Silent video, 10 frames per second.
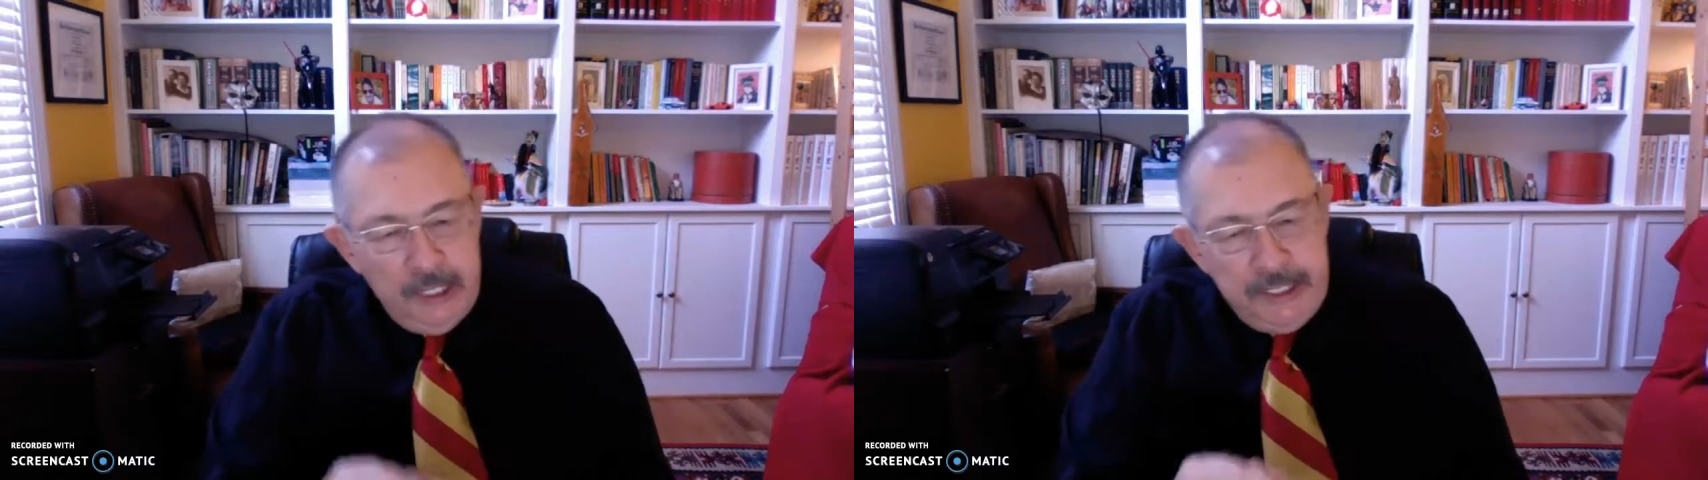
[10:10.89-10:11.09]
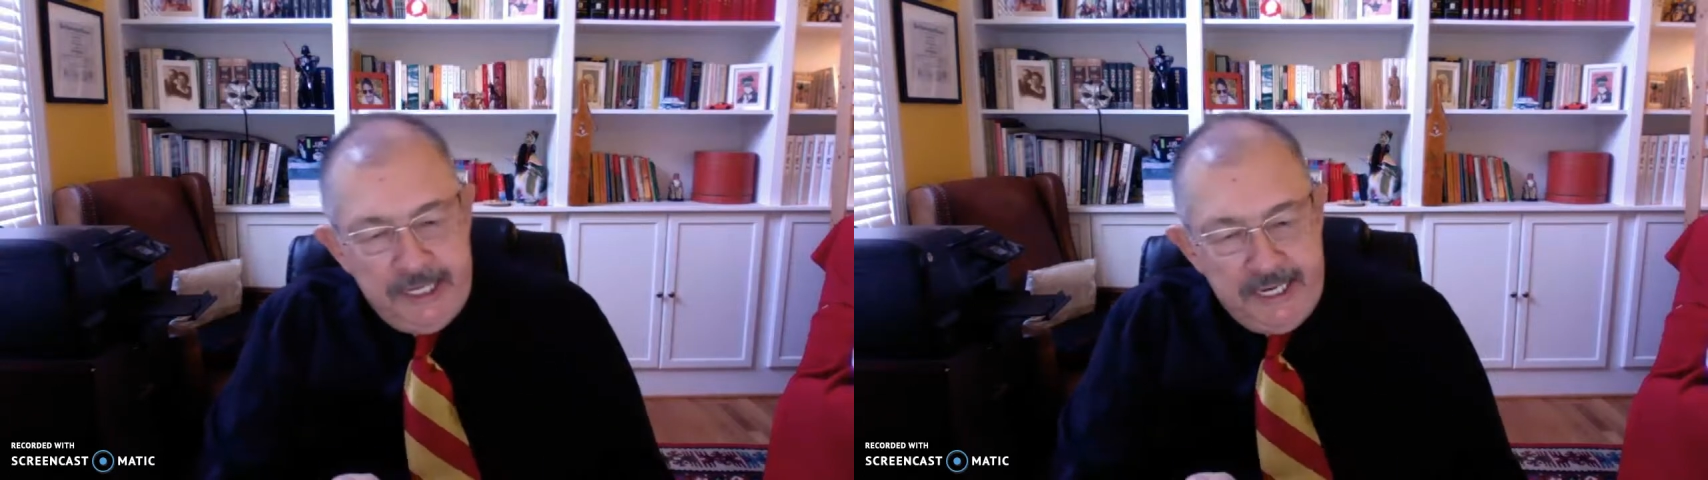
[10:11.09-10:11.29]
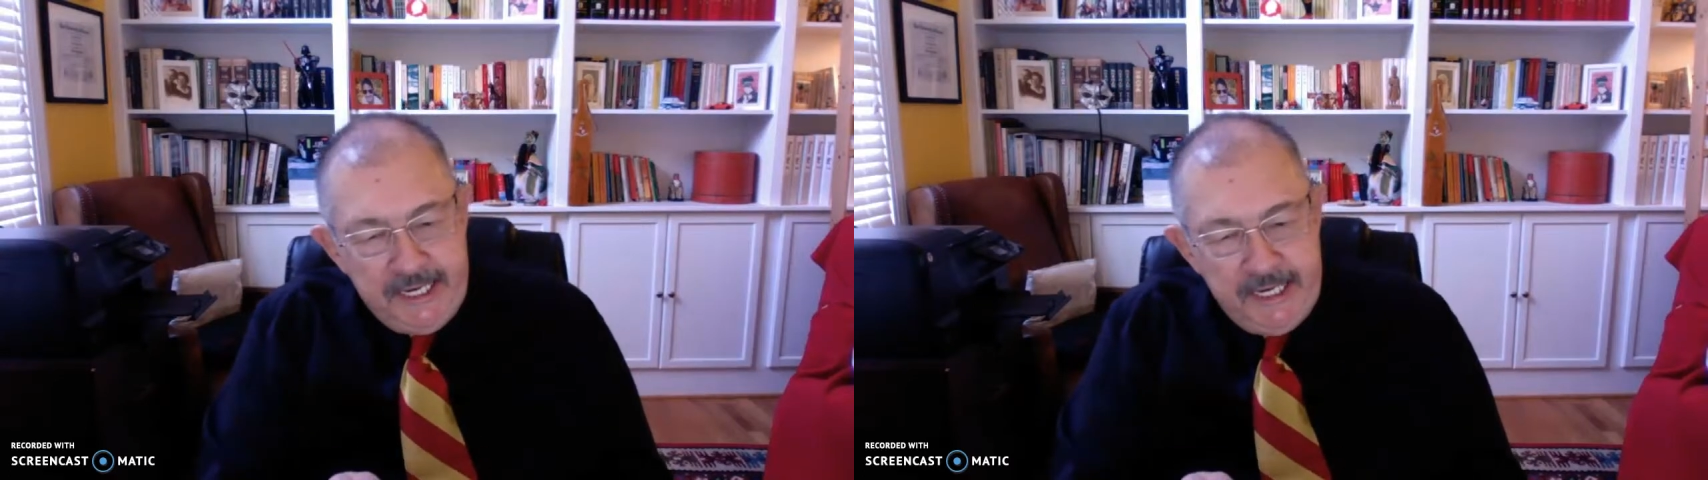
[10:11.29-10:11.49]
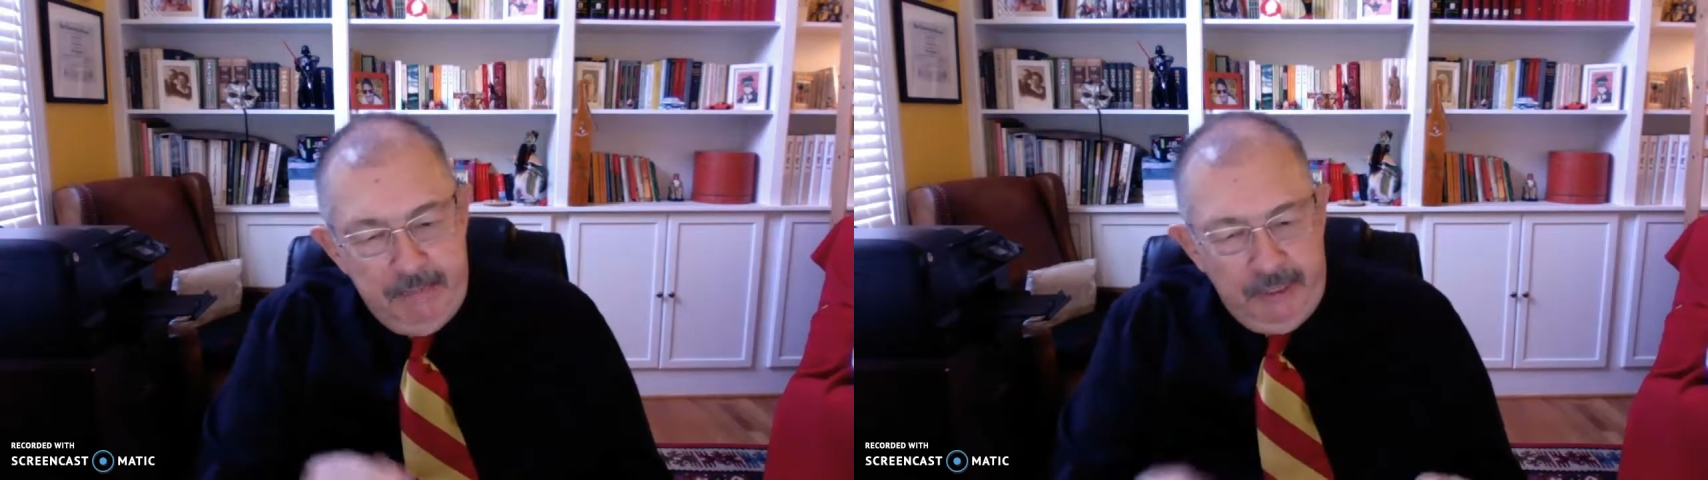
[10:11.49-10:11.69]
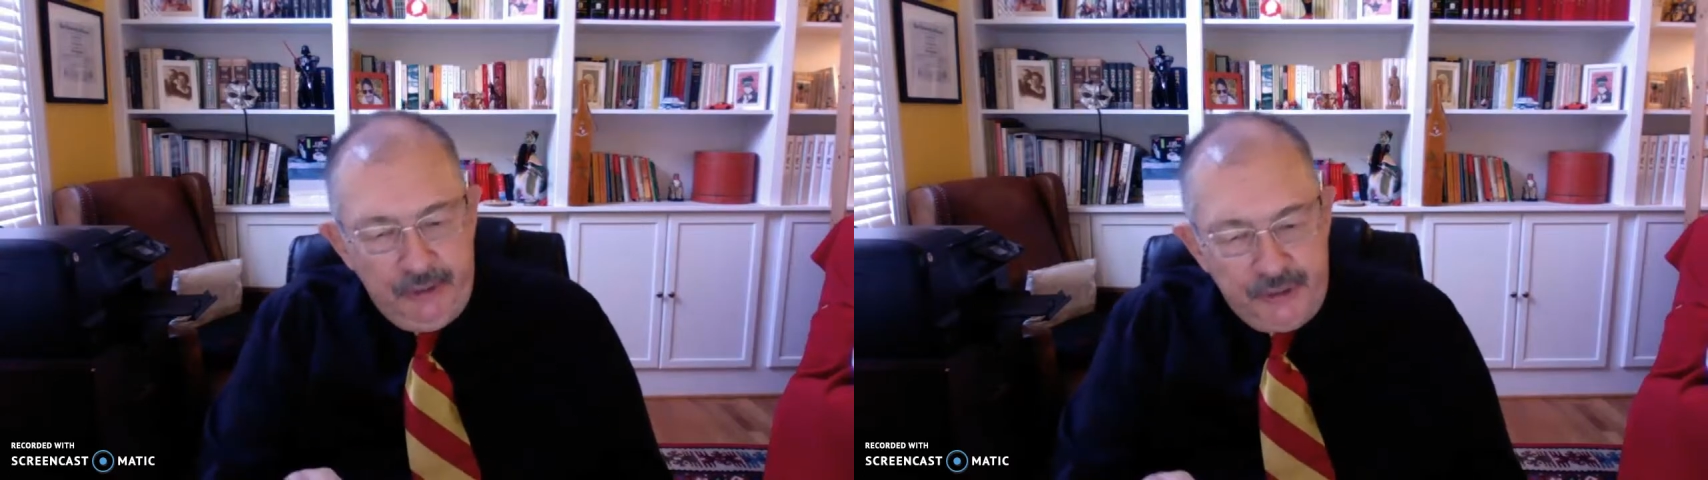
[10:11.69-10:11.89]
D,
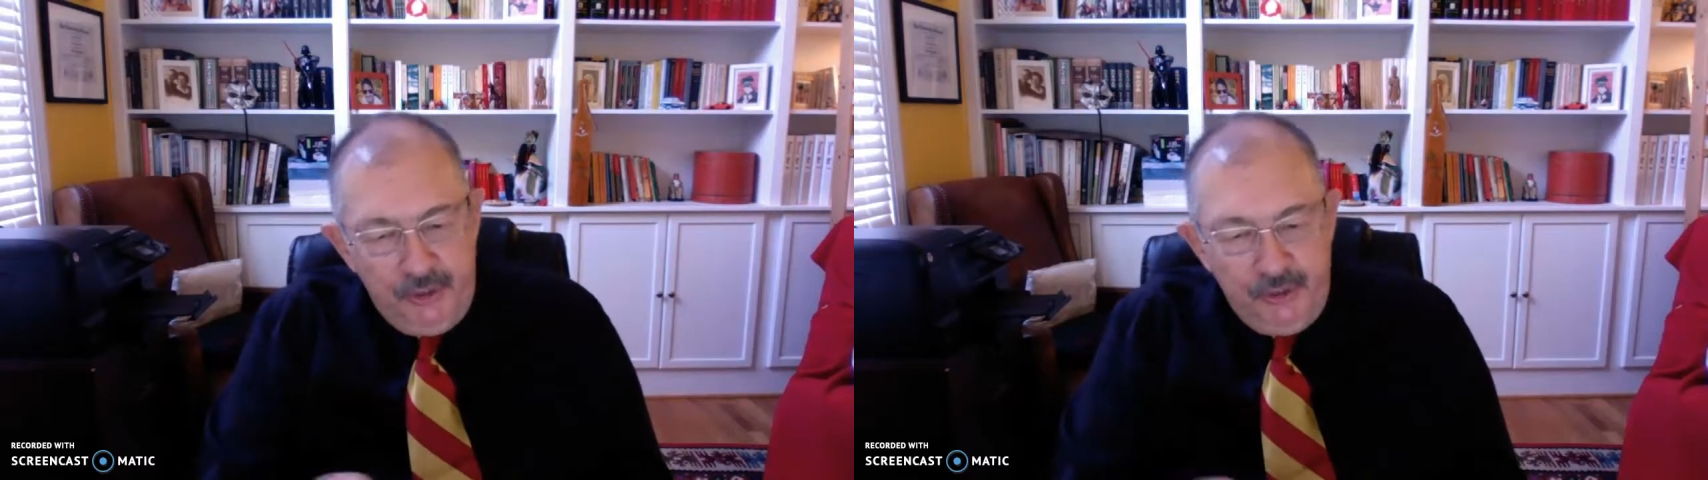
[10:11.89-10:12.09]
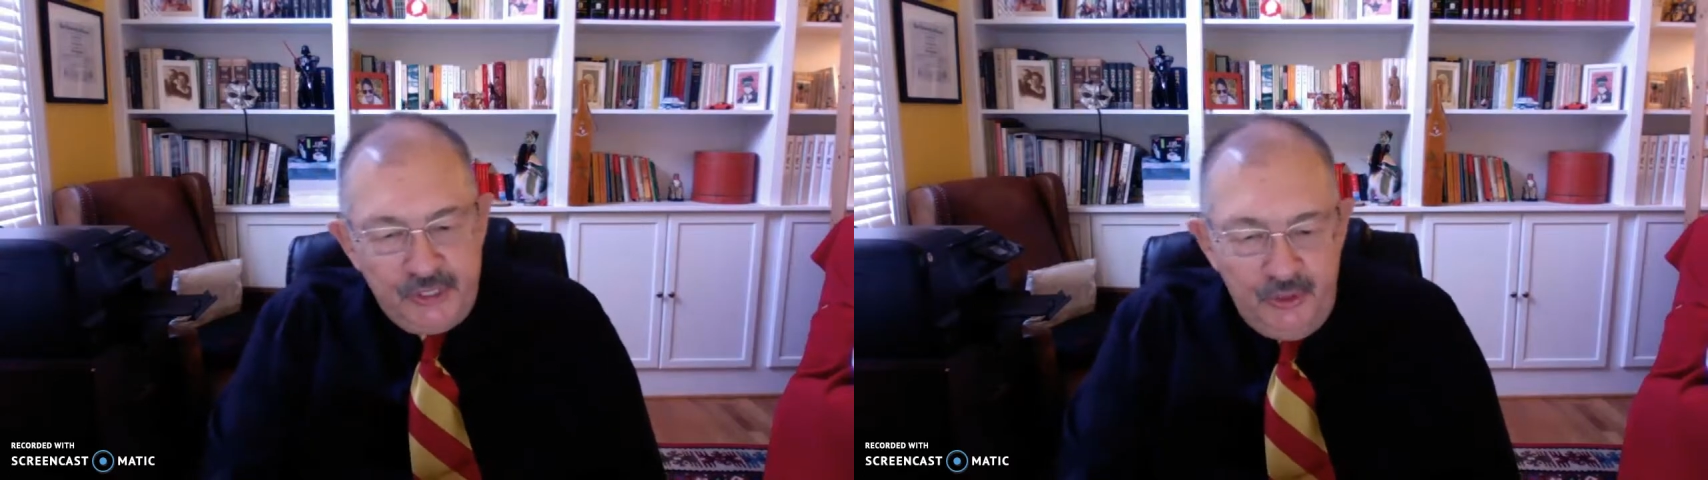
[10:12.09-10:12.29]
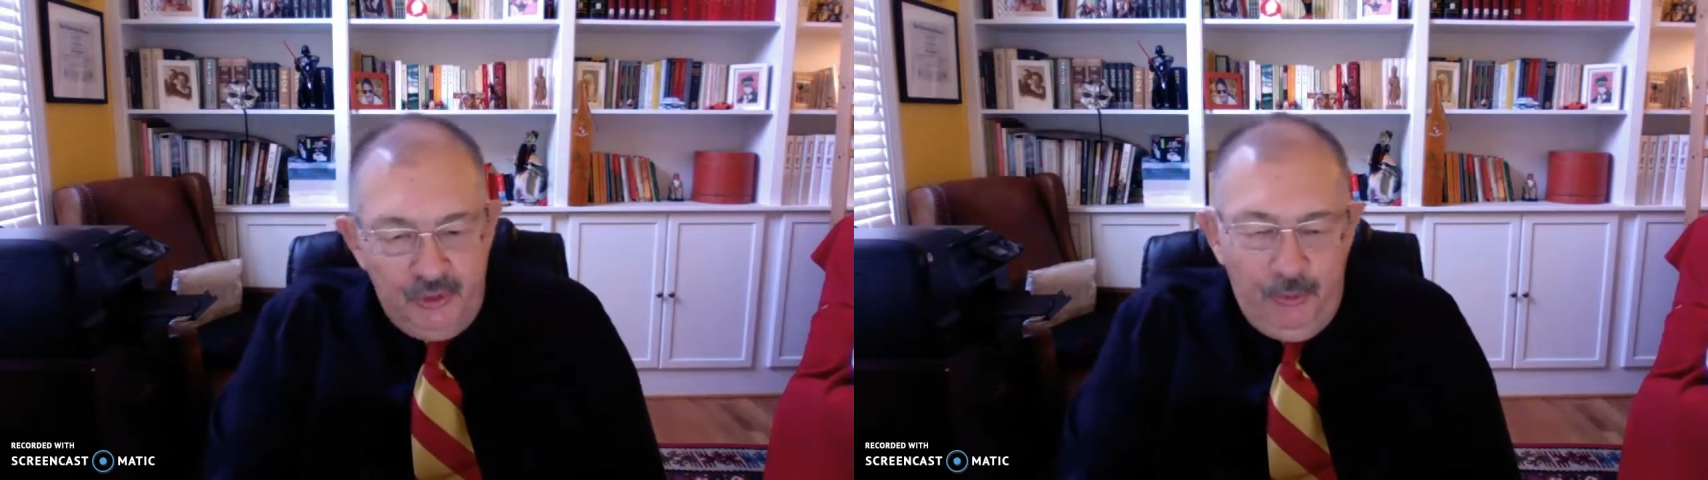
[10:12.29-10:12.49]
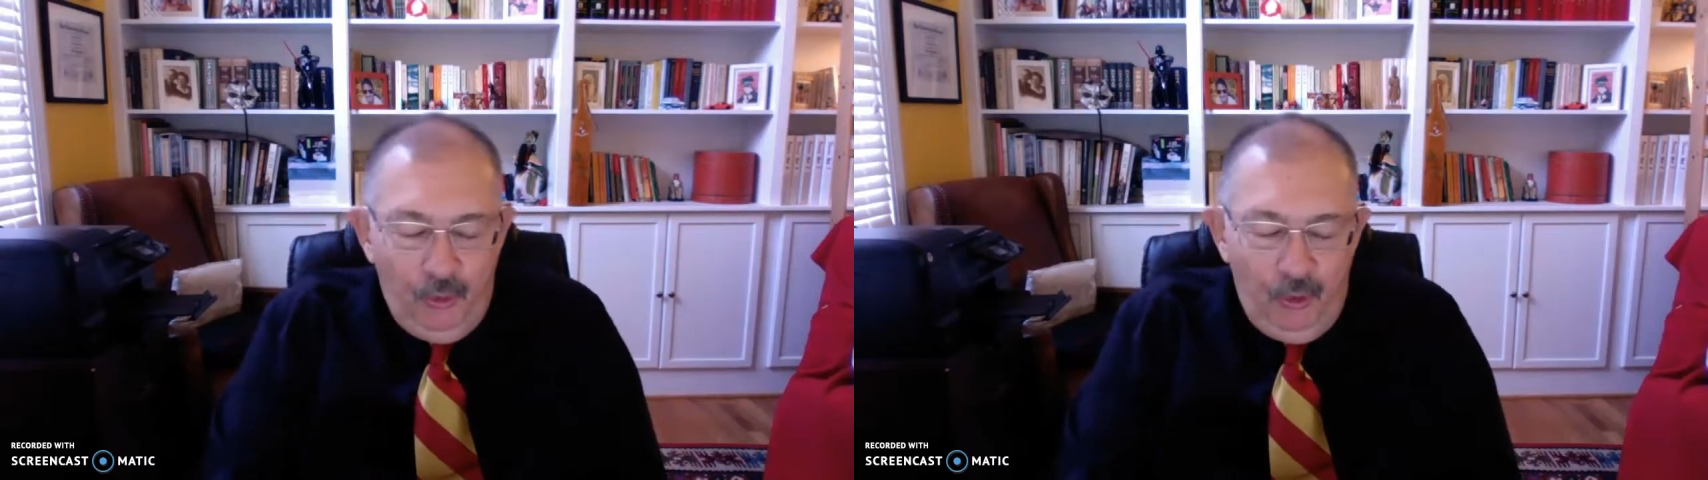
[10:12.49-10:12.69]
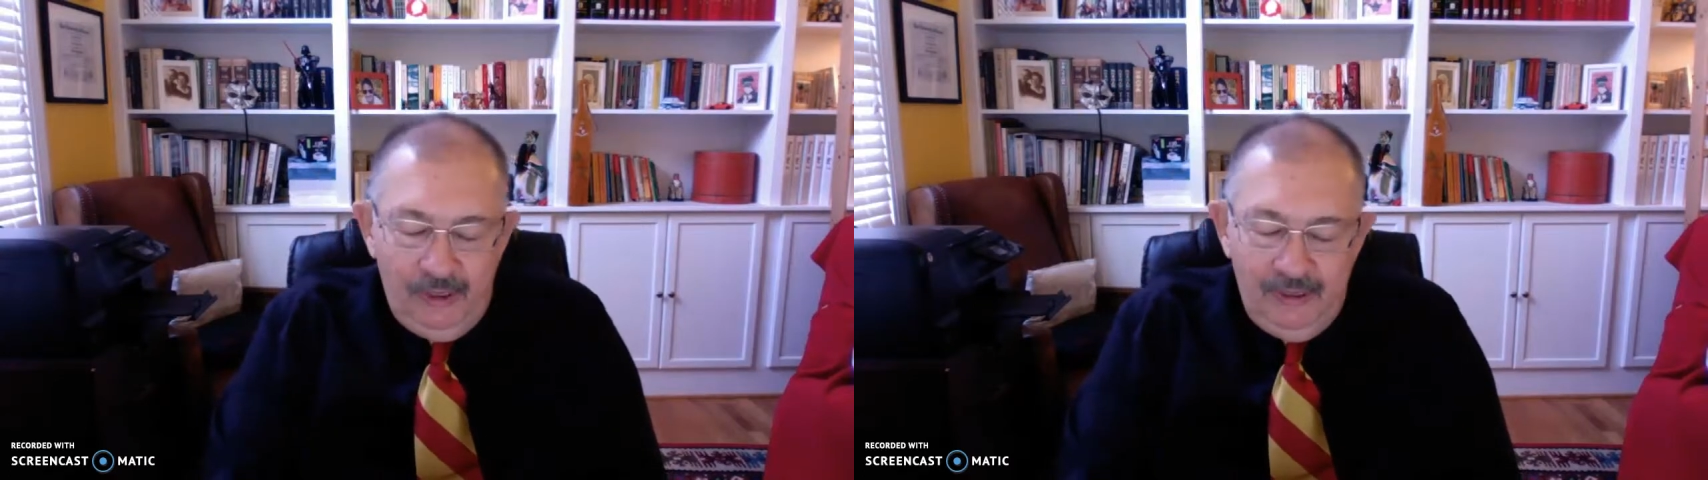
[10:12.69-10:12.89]
Bill Jones, no
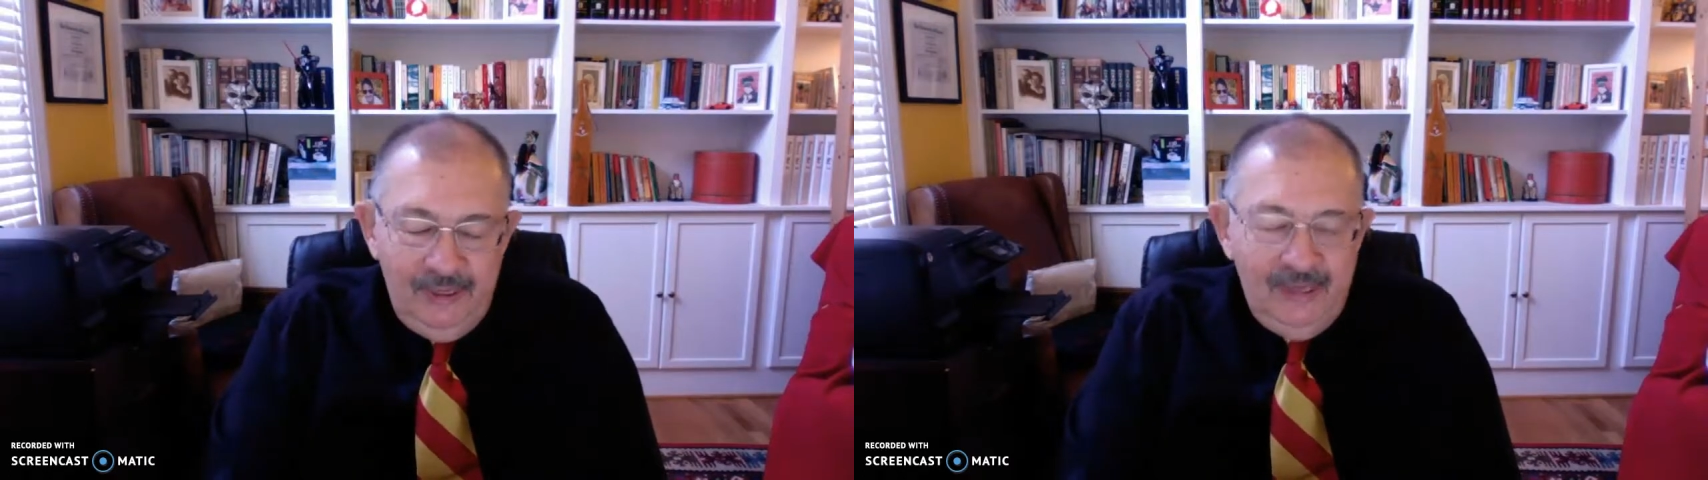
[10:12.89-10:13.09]
report?